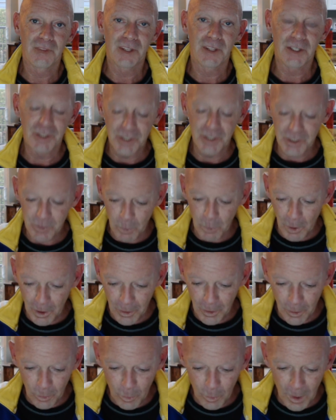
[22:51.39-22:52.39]
You just
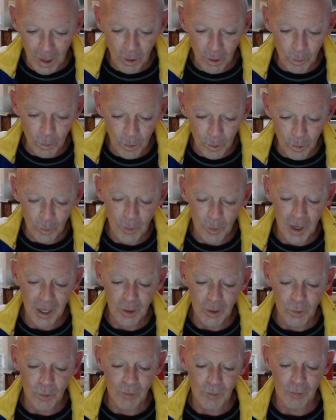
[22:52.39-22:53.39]
wanted to railroad right
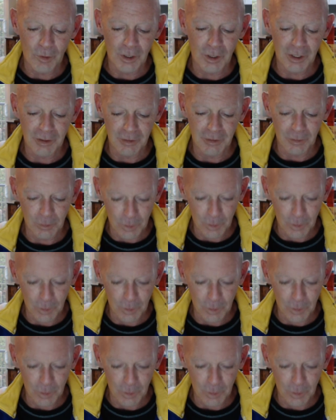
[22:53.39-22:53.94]
over it and